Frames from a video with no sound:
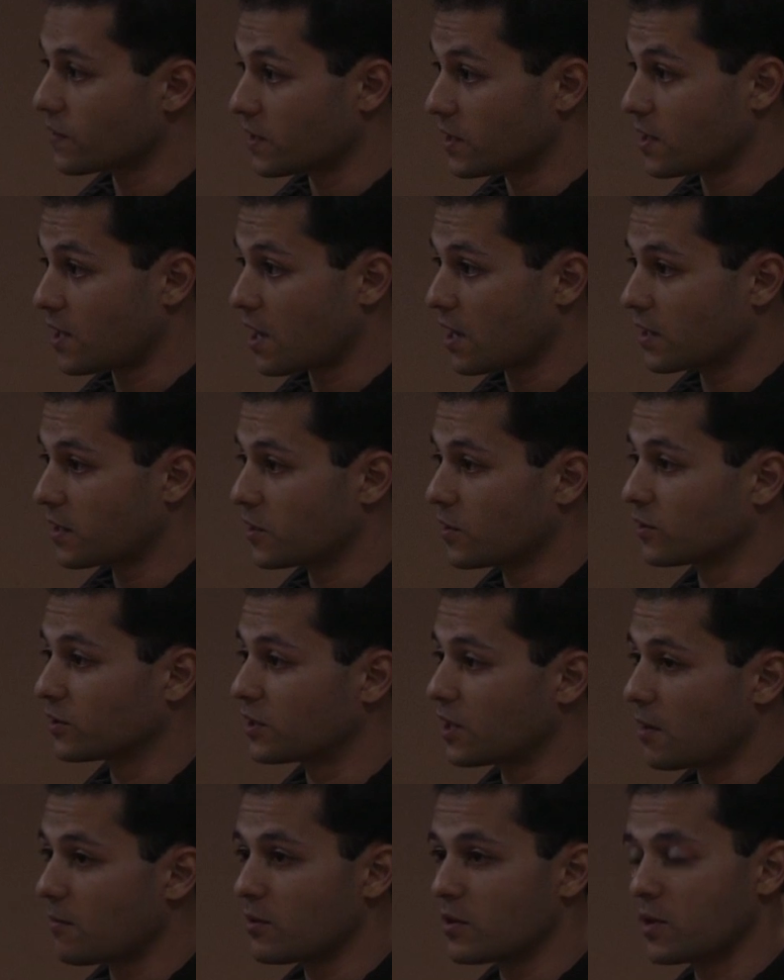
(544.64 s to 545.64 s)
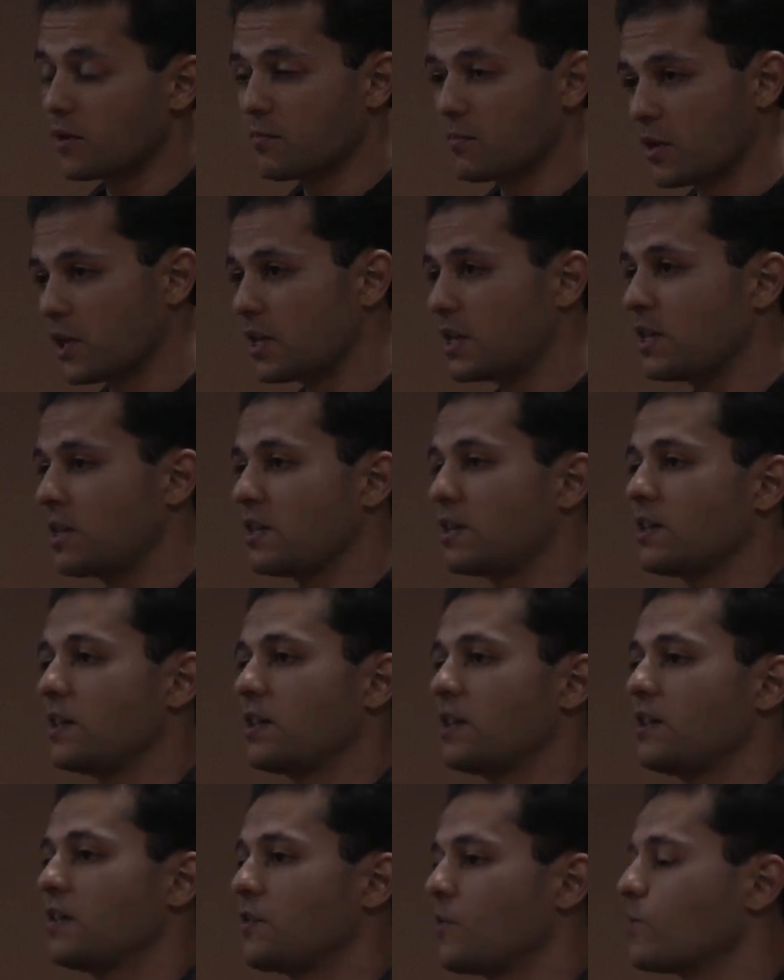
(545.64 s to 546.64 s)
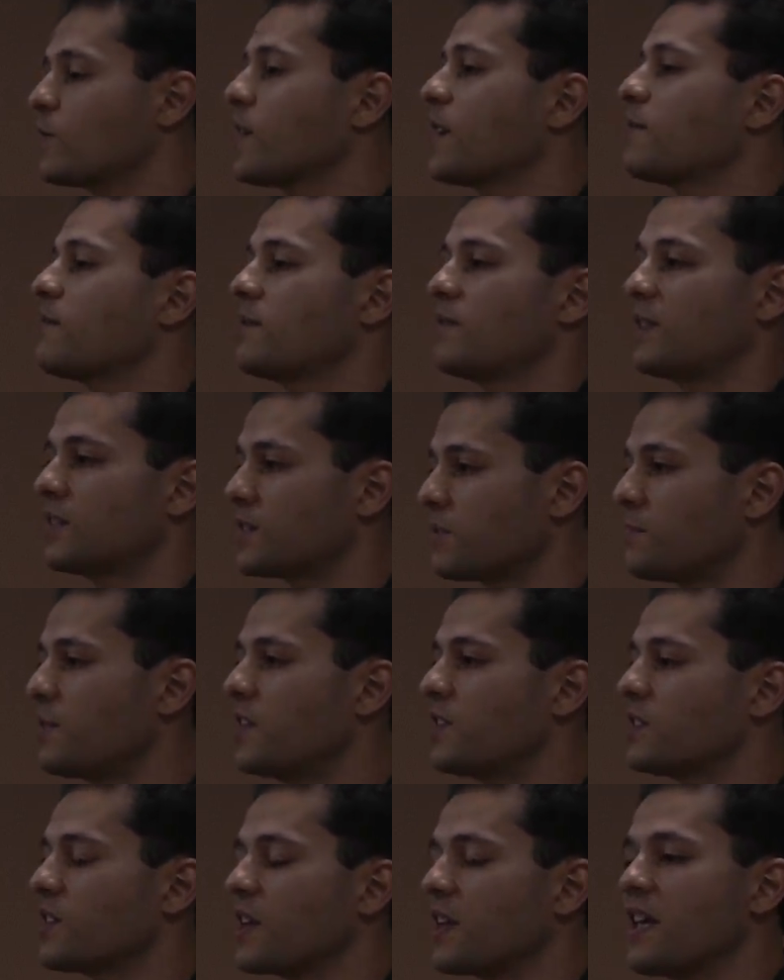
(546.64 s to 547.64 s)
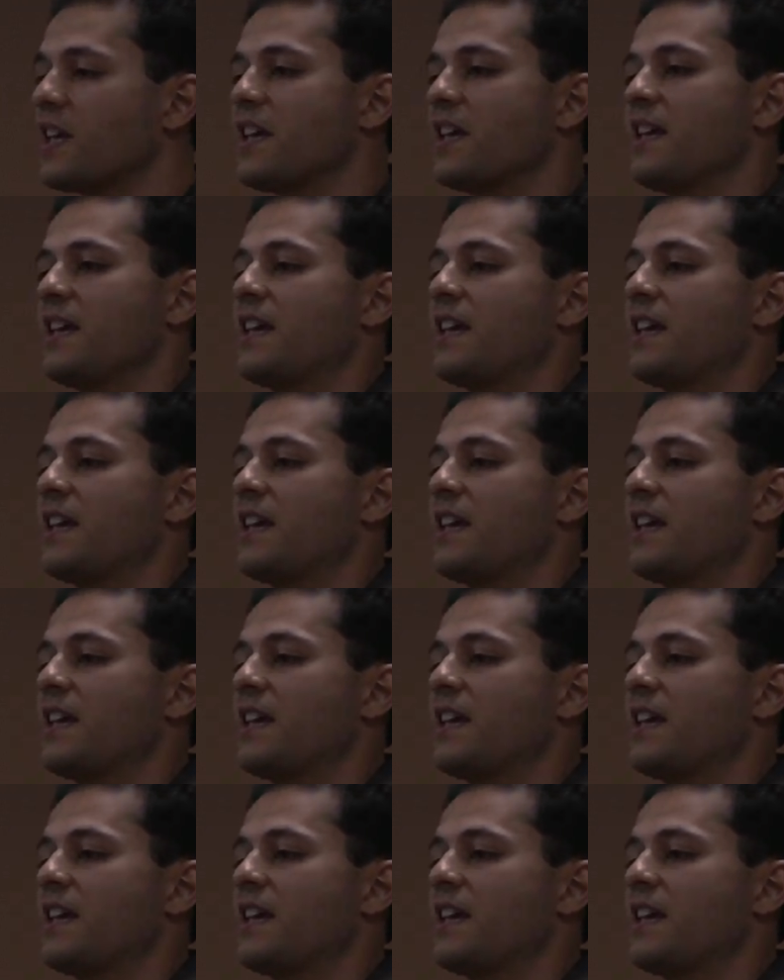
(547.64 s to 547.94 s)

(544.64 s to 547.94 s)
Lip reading: for the dog. You'll double your money in no time, and that's amazing.